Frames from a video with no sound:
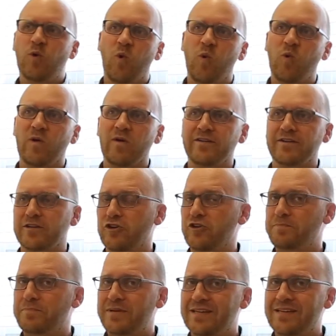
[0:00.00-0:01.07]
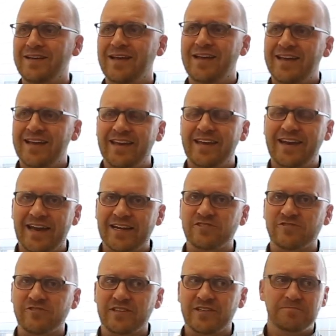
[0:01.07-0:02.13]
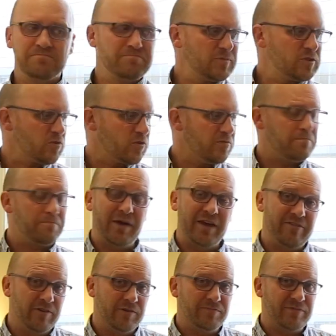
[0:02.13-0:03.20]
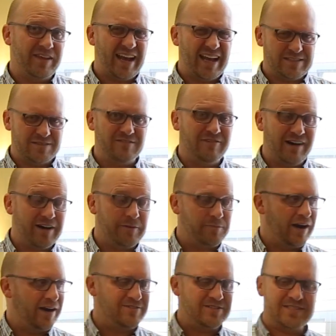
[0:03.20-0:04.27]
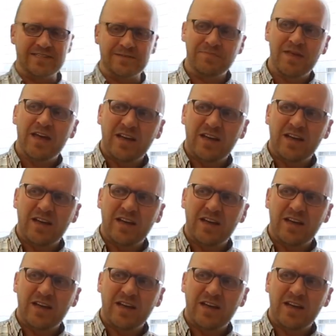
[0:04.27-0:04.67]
or could be an extra sort of bedroom that has a lot of privacy.